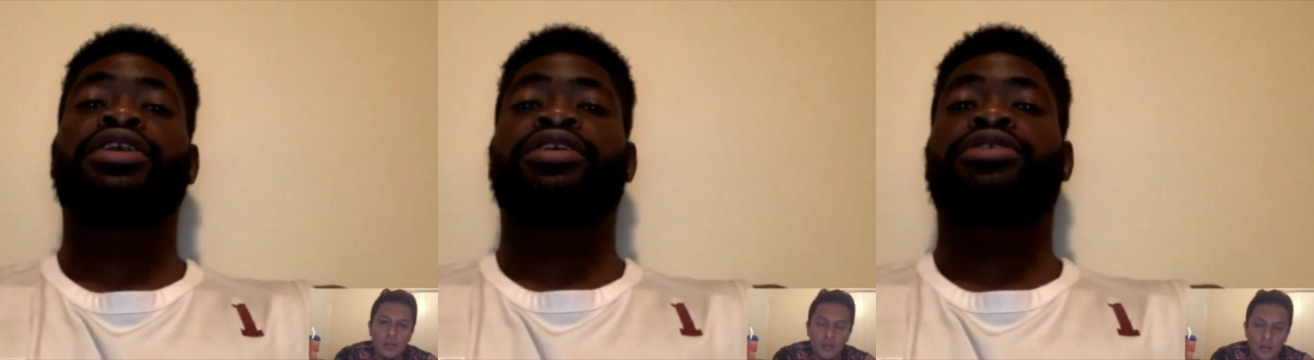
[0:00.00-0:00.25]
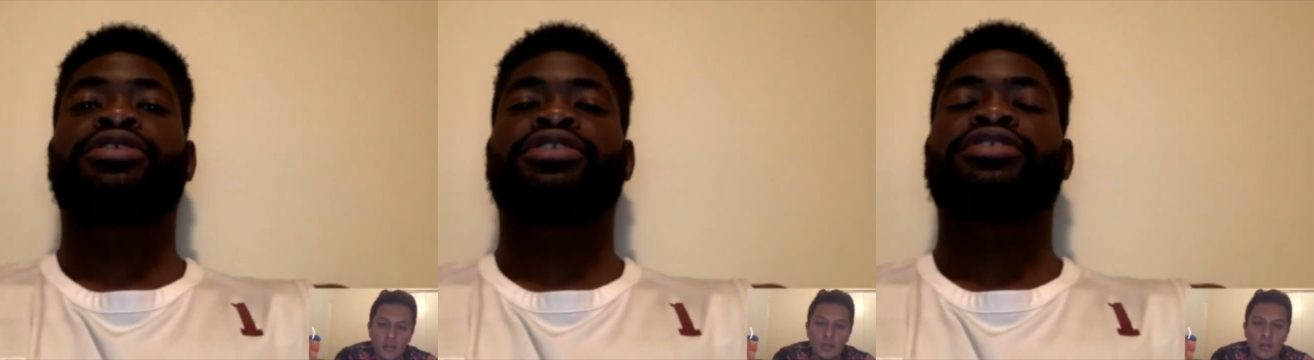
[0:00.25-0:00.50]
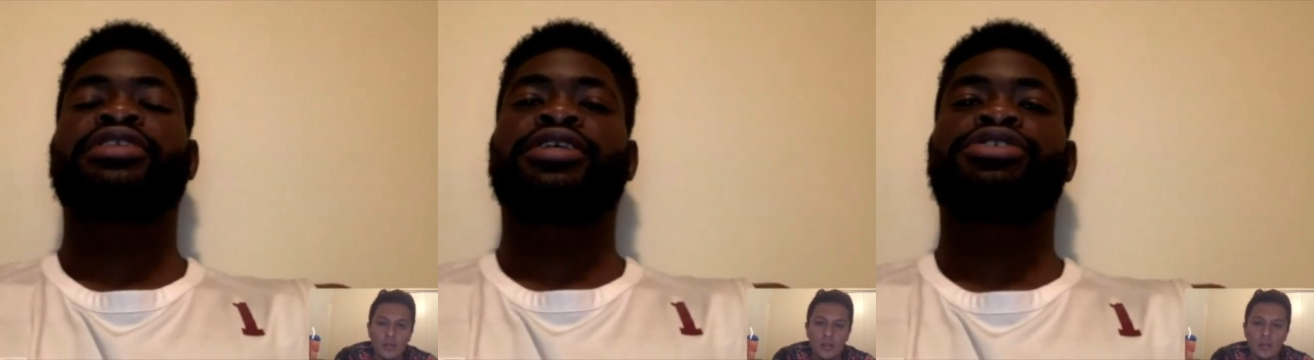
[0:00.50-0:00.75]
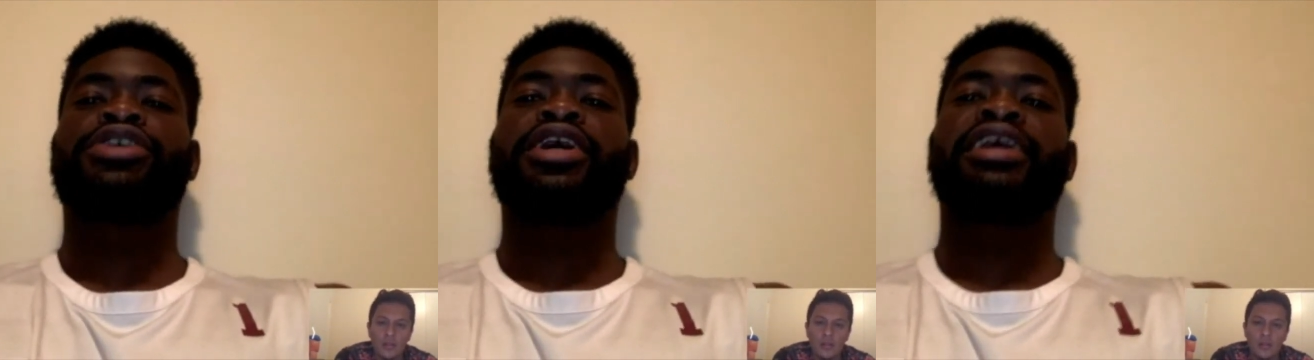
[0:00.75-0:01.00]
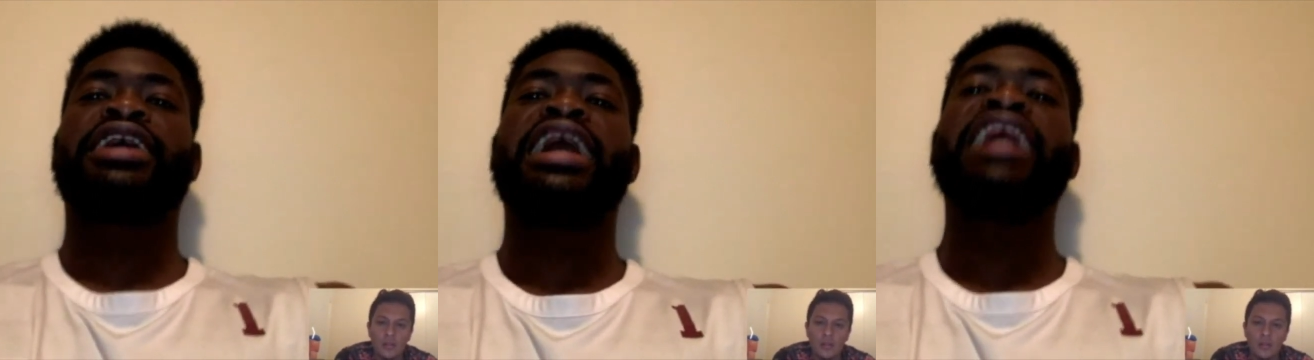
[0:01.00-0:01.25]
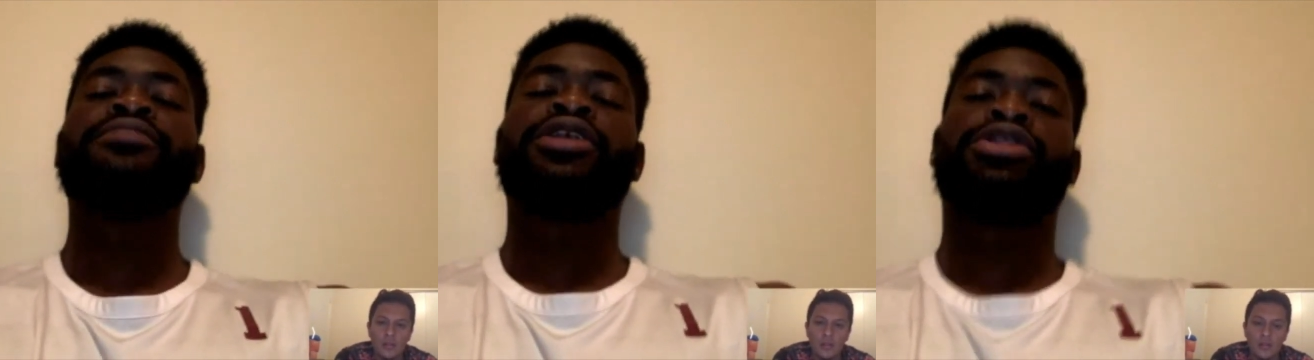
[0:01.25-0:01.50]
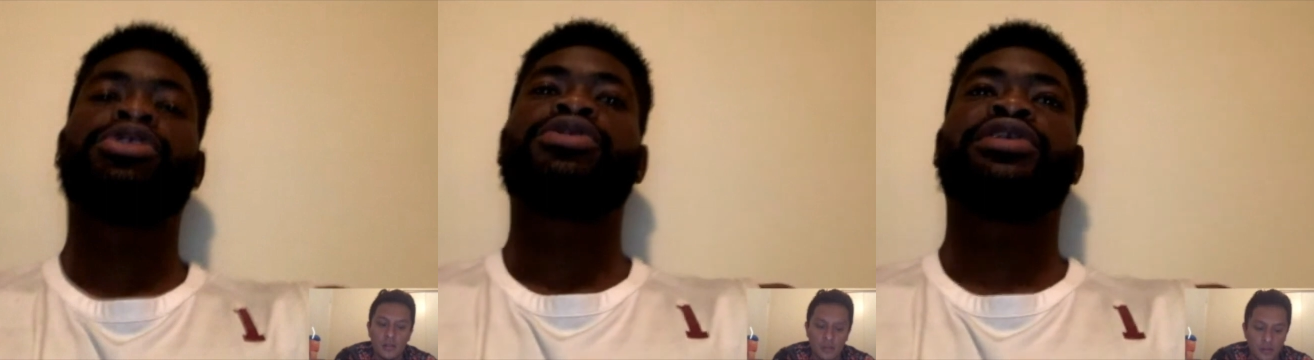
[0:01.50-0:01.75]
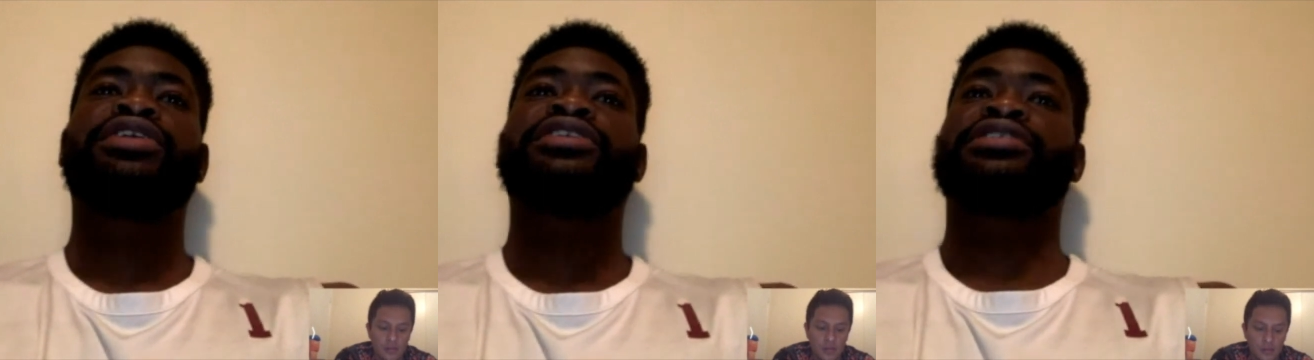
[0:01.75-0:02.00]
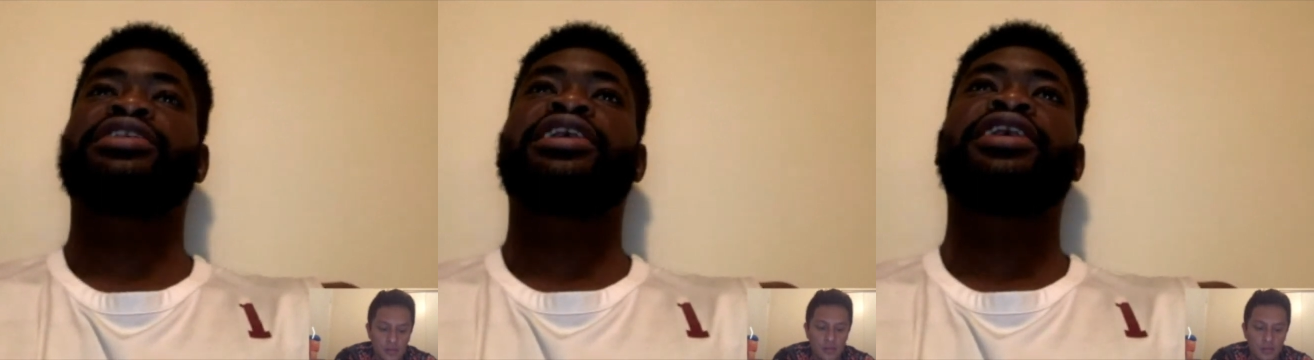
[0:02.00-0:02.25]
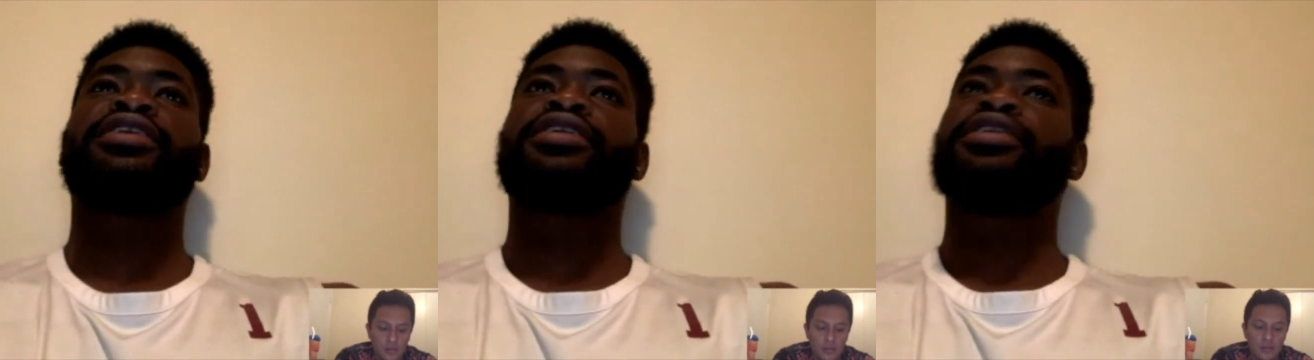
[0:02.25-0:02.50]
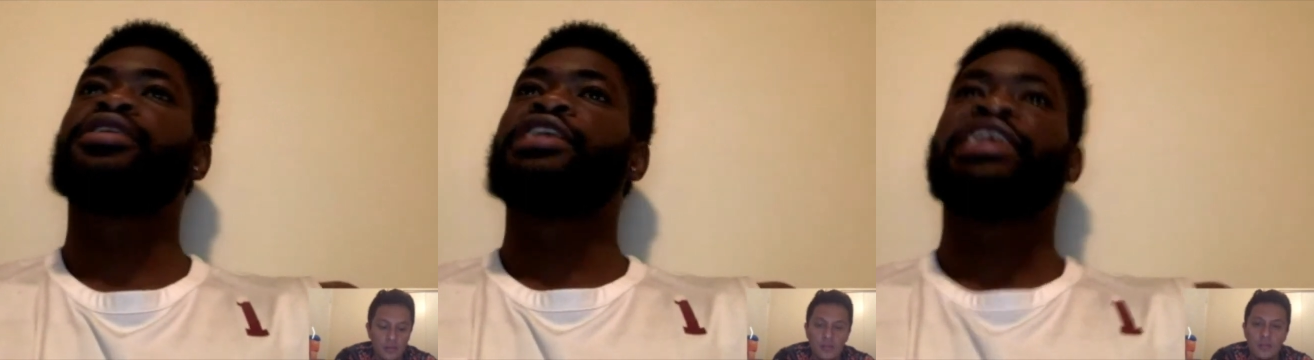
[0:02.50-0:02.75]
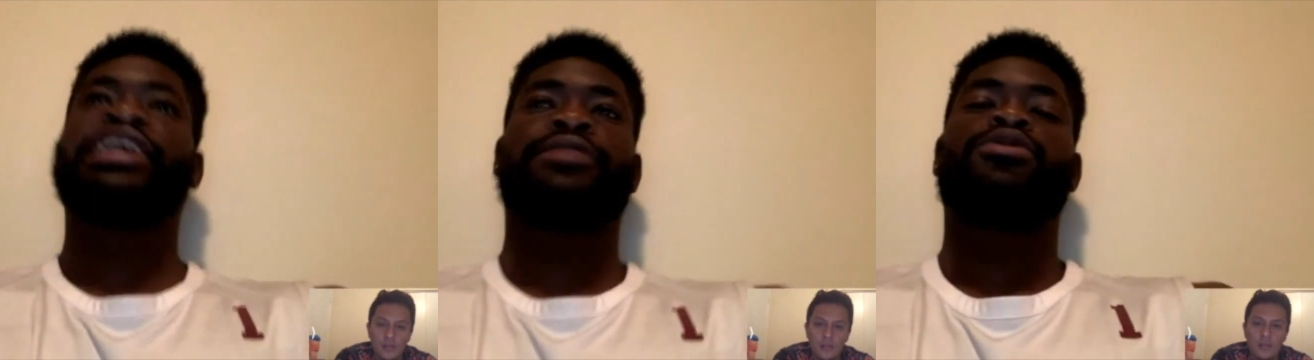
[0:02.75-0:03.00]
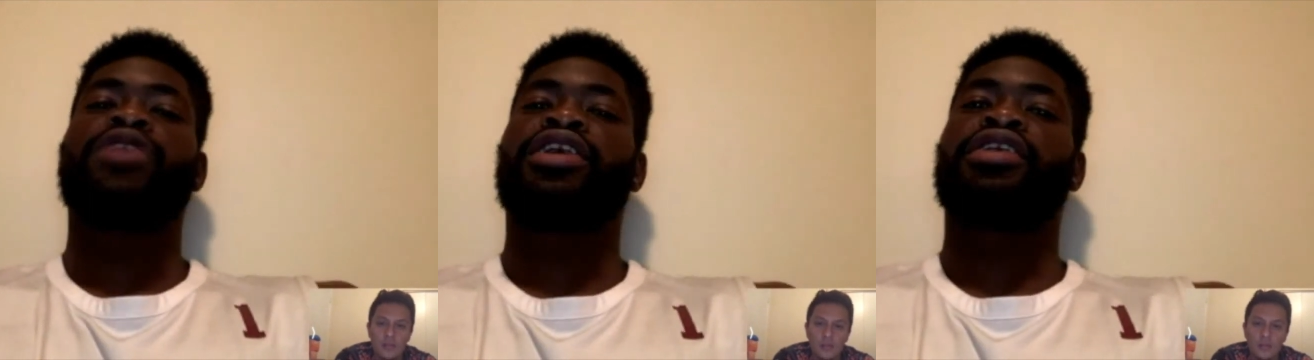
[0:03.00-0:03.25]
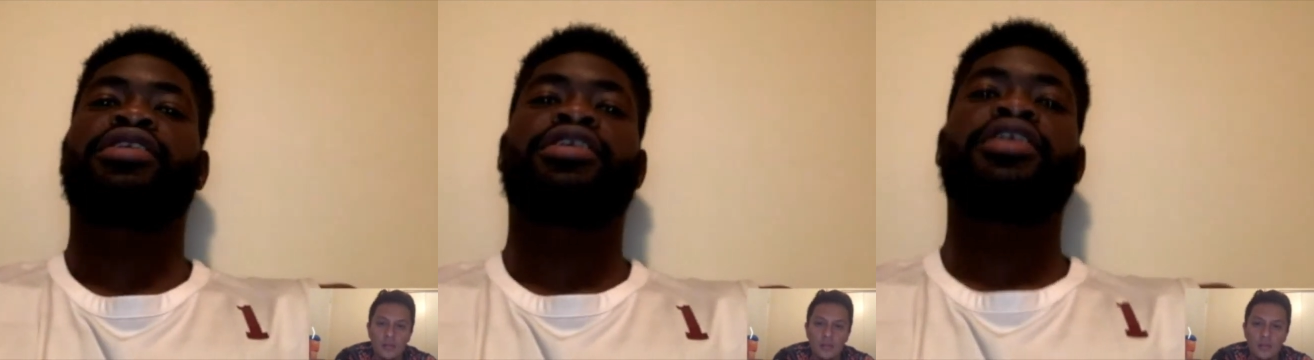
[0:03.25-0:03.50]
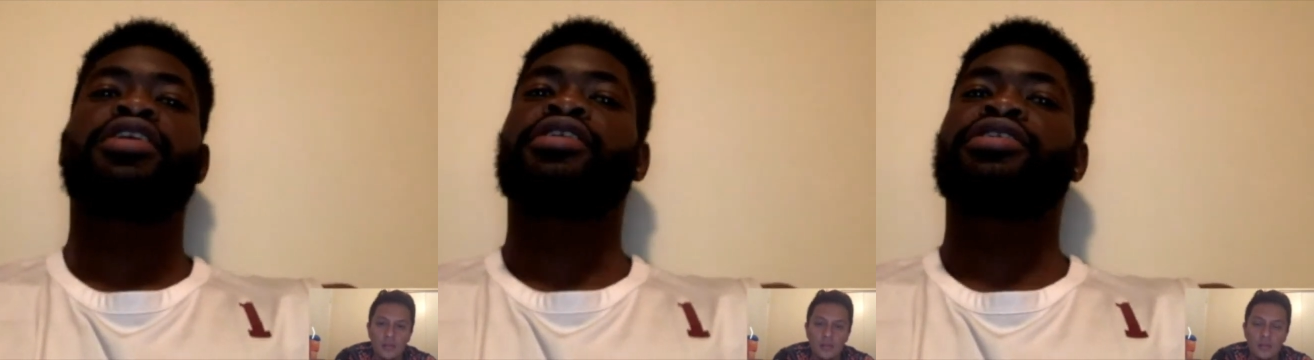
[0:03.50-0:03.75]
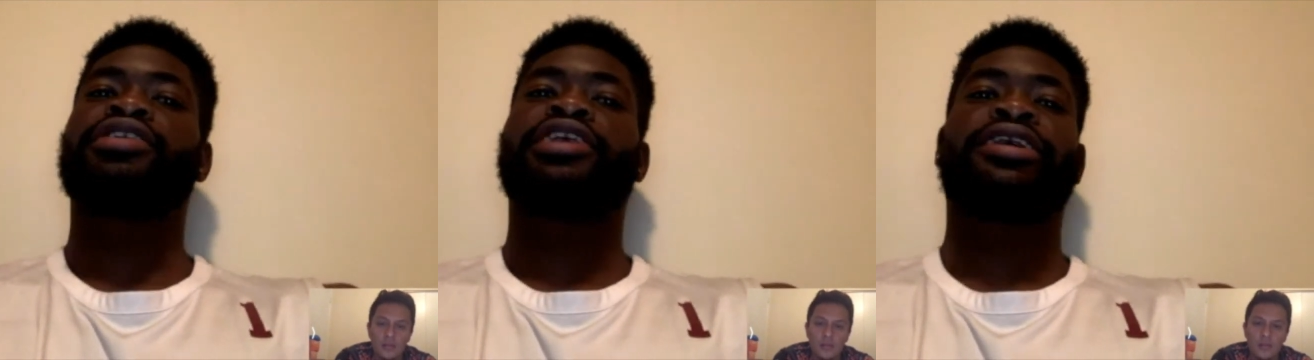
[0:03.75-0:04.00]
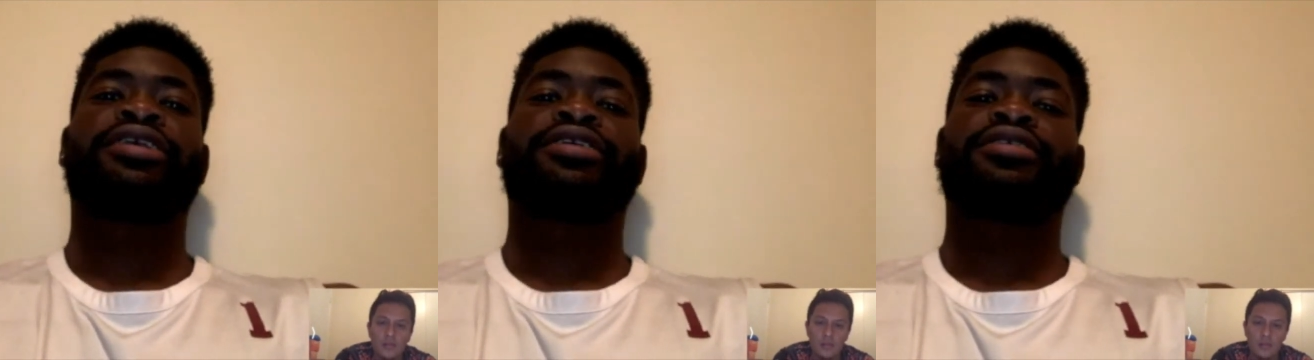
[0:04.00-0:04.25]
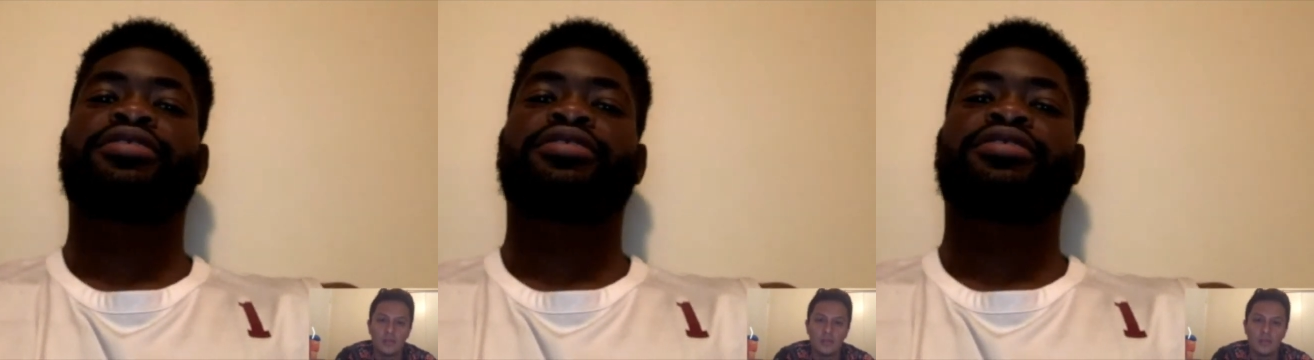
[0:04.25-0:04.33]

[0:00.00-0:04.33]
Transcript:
Speaker 1: and he was like trying to guide me through it, just like keep working hard, like